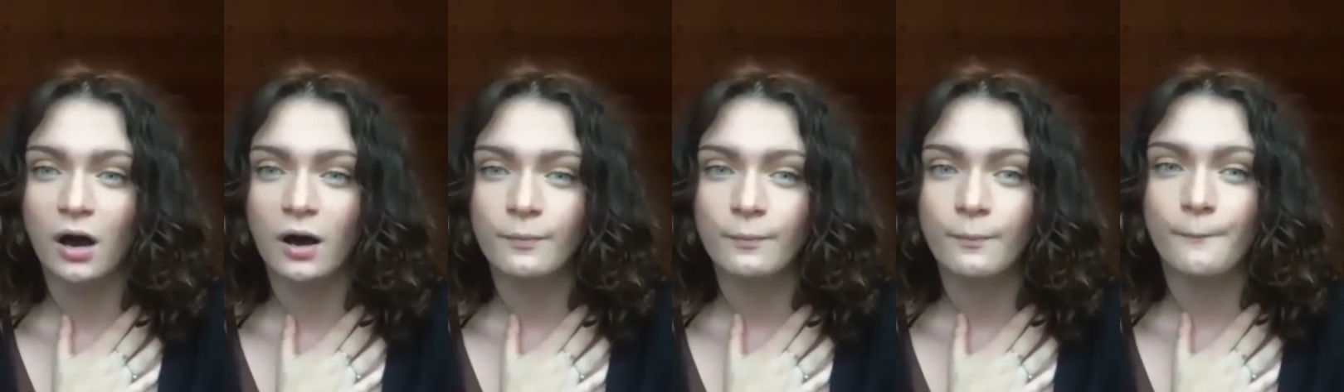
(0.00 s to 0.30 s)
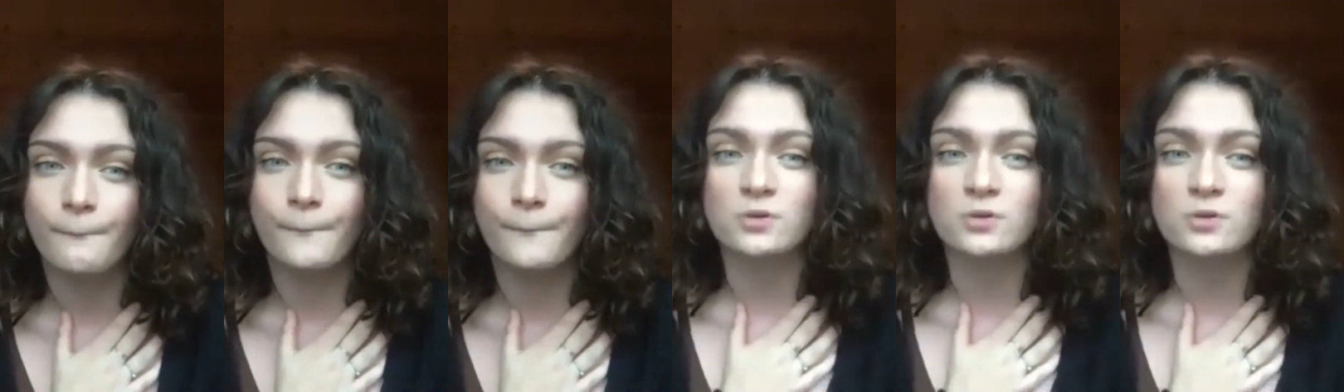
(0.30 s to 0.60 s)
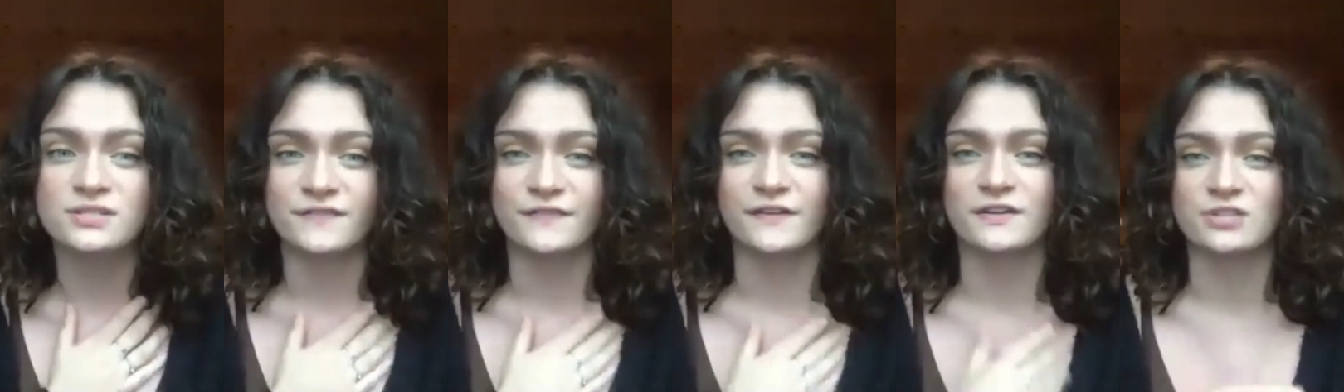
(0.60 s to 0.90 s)

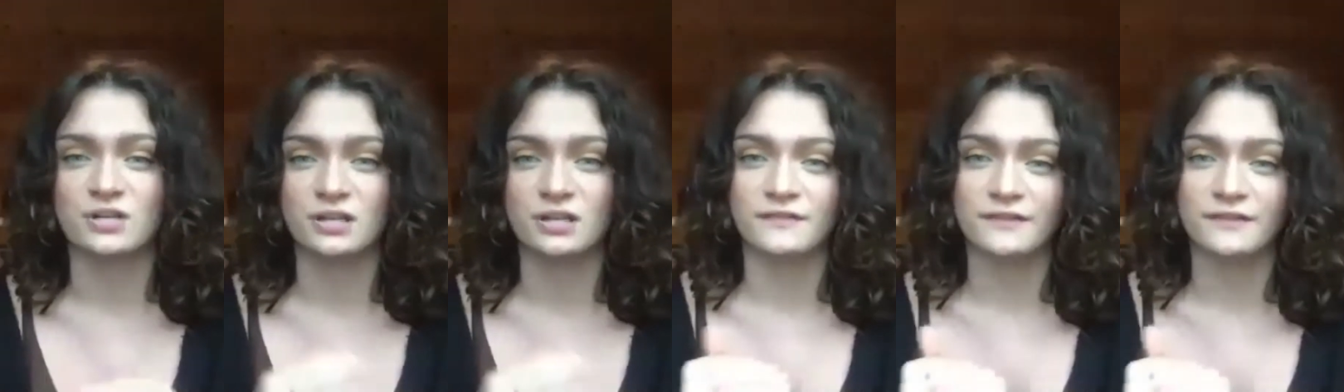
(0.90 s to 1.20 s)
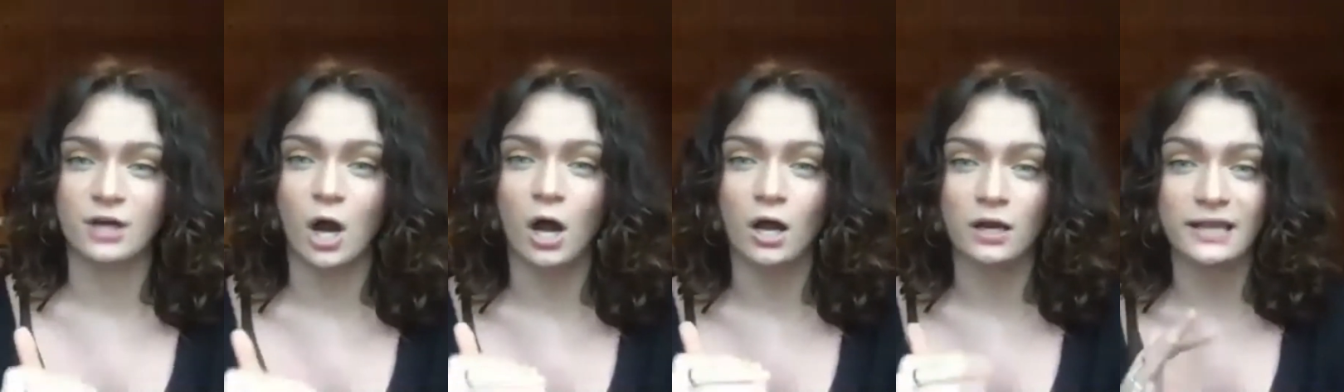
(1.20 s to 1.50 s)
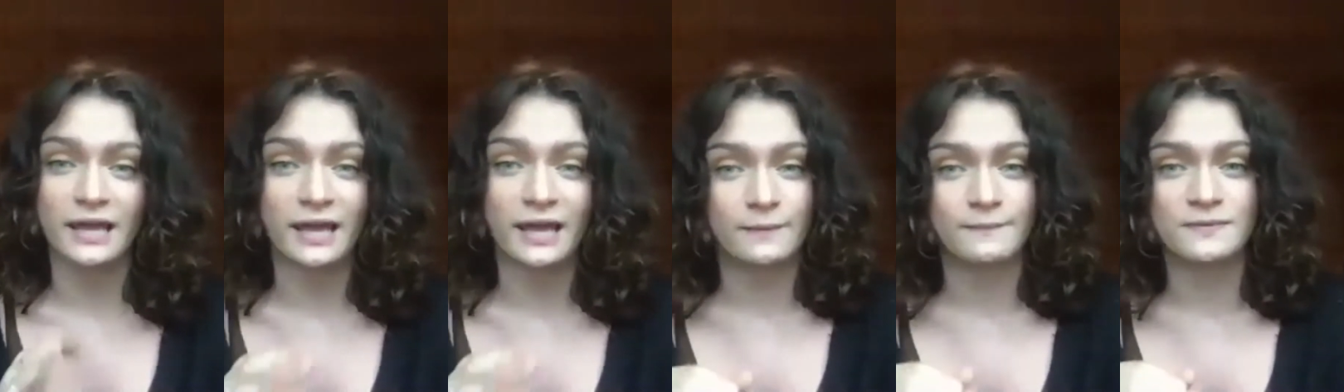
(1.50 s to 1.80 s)
most of us are living on
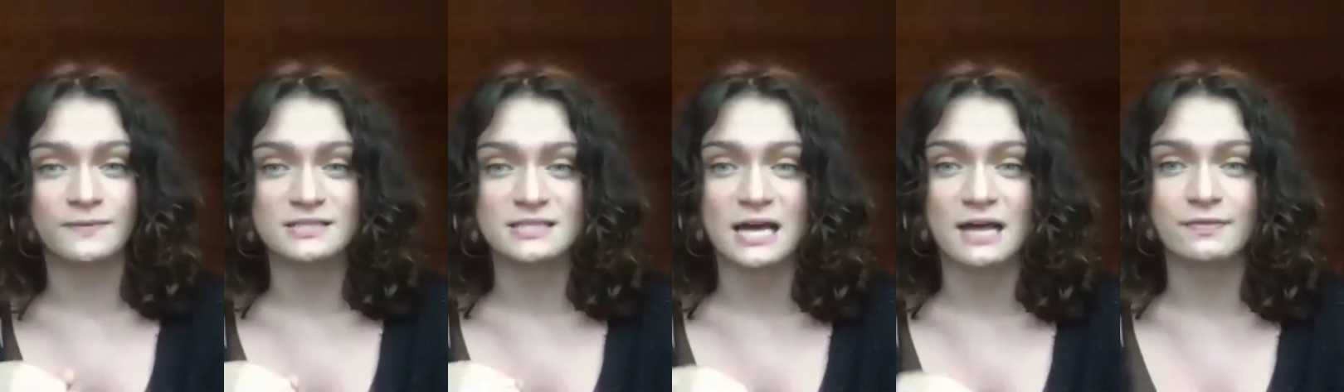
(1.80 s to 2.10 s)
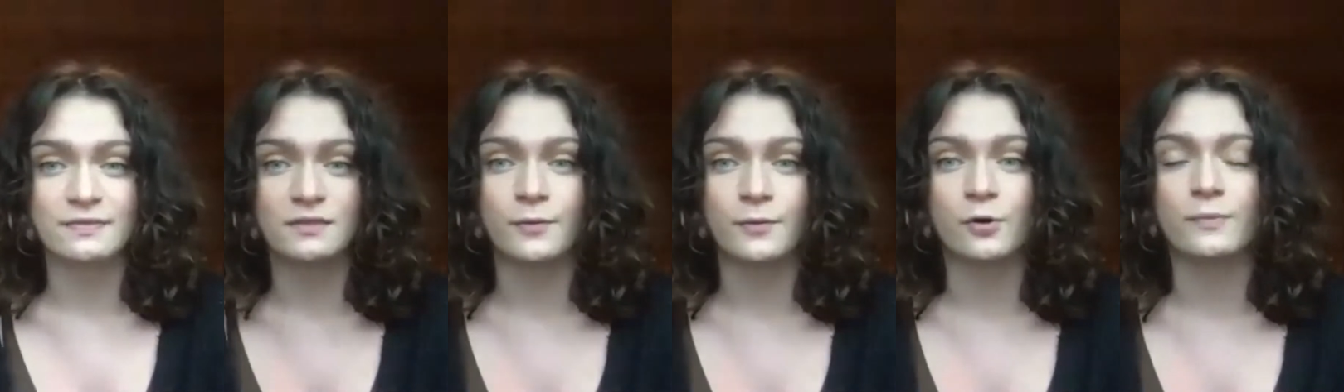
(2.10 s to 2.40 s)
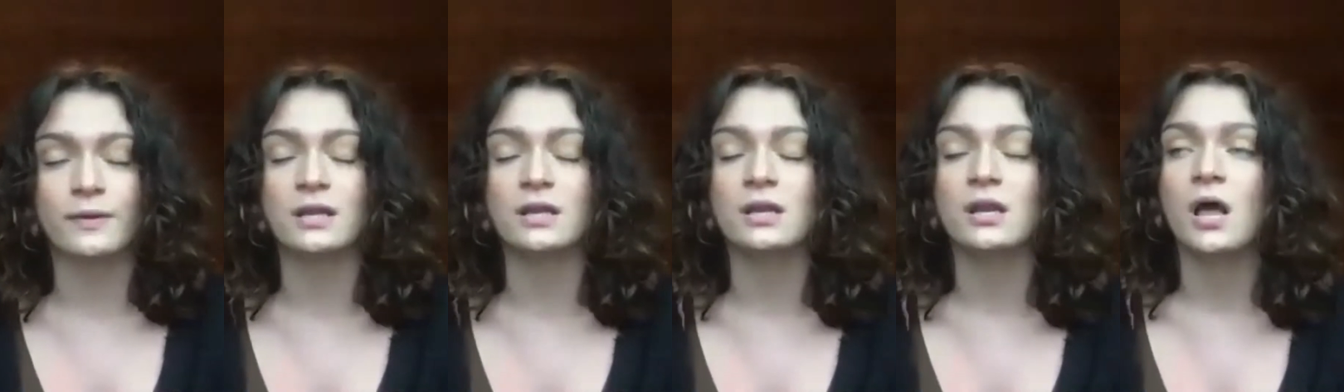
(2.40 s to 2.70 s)
campus at the
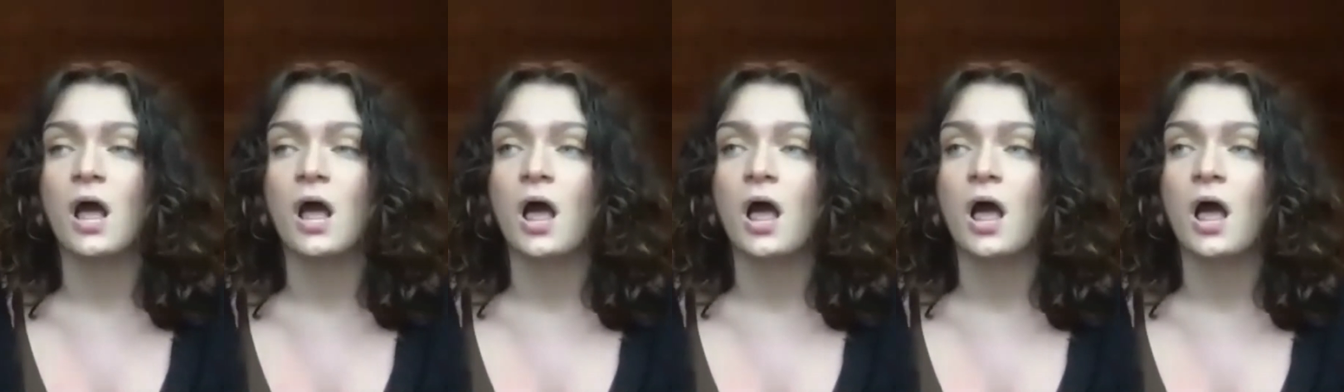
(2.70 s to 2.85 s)
moment.